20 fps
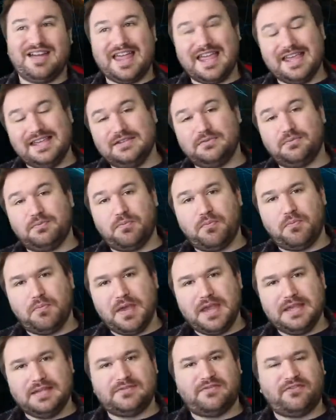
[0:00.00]

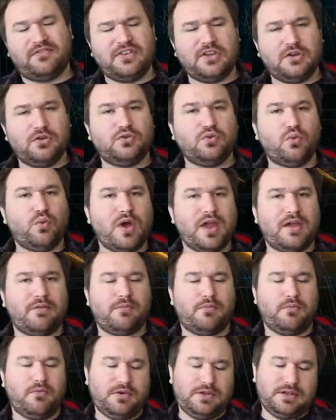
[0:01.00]
he's feud with
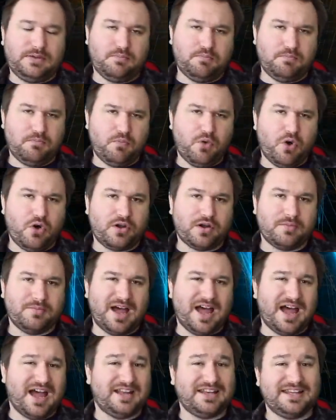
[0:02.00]
Woken
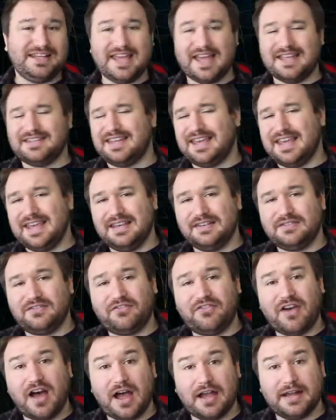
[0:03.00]
Matt Hardy. Yes, he's
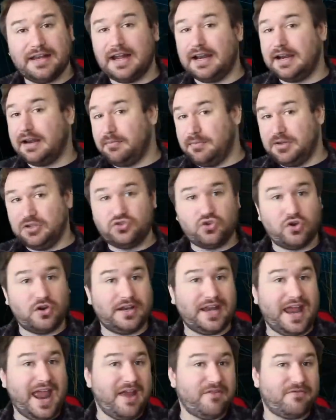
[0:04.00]
fine, and I'm
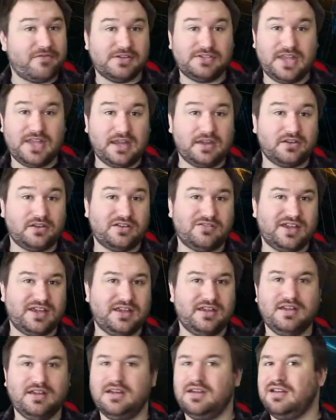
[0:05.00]
enjoying every second of
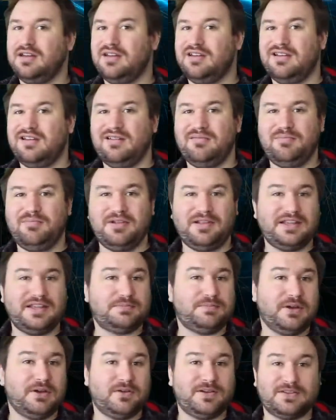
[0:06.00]
it. But let's
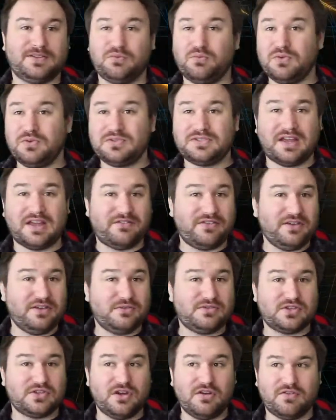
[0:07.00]
be honest, once that
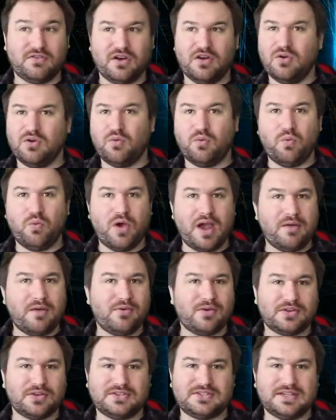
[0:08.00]
feud's over, where are we
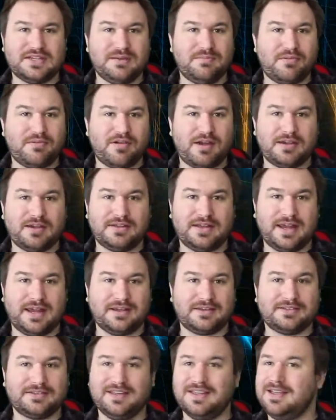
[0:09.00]
going to see Bray
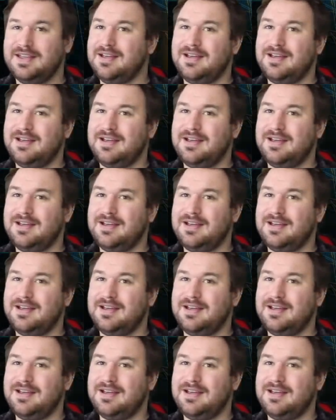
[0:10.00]
next?